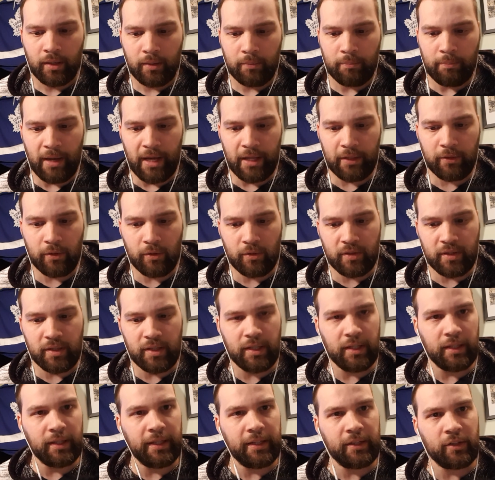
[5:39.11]
Matthews and
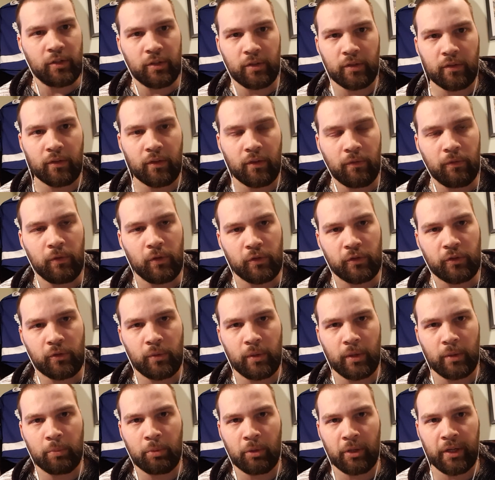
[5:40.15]
Nylander, it's their first
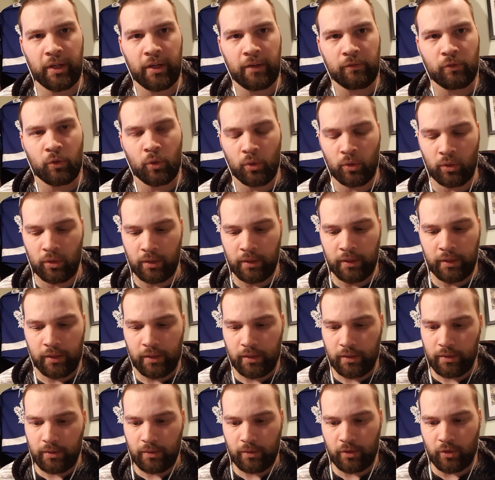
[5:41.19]
career playoff goal.
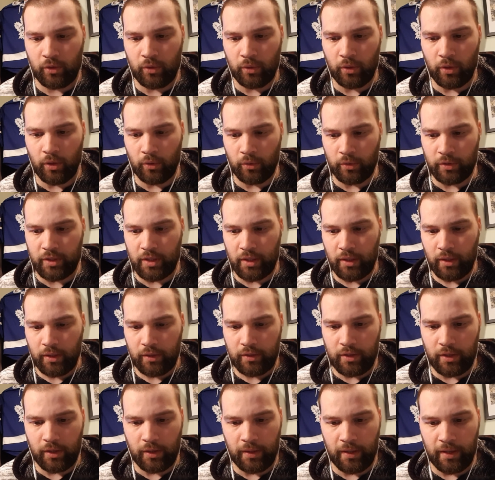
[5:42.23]
Kudos
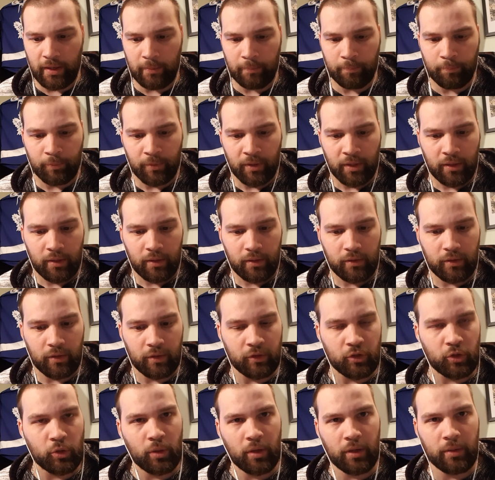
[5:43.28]
to them.
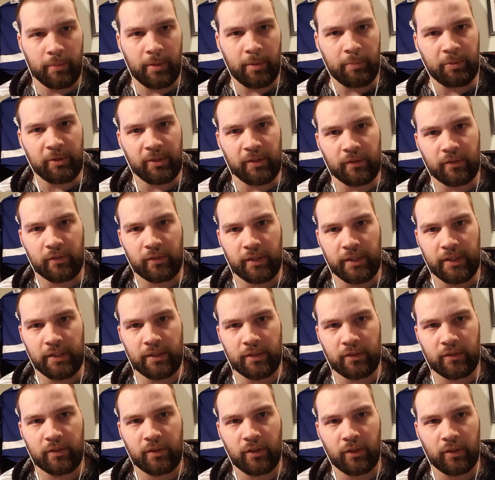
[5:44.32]
The Toronto Maple Leafs lead
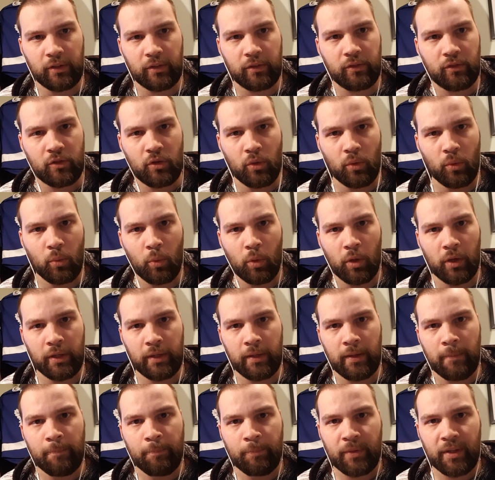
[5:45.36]
this series
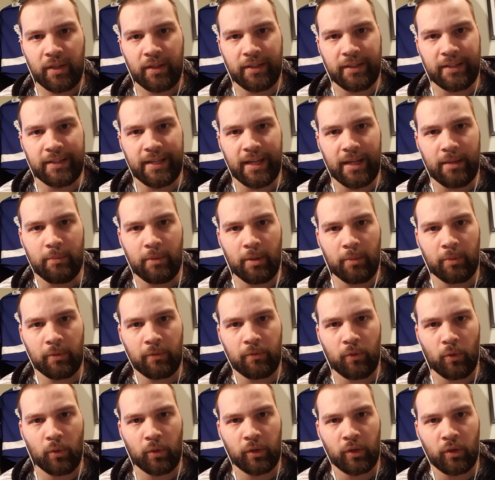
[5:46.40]
2-1. Game number
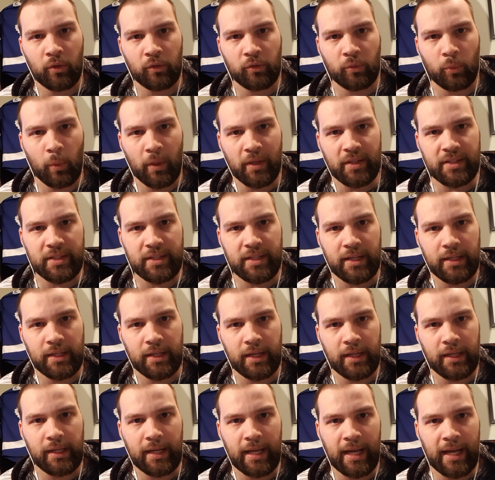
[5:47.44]
4 goes Wednesday
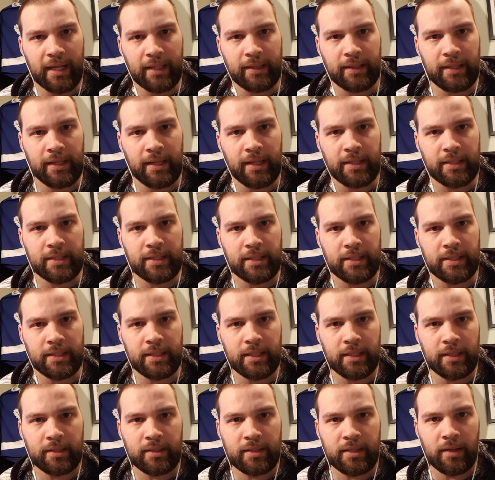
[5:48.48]
night at the
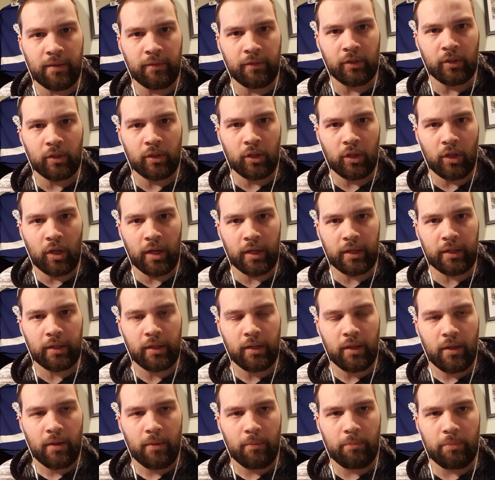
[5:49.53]
ACC at 7:00
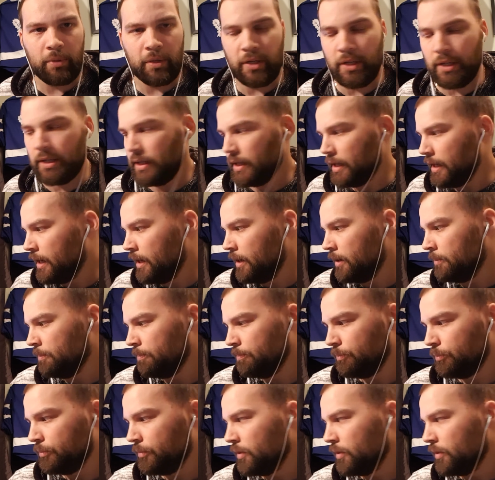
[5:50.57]
p.m.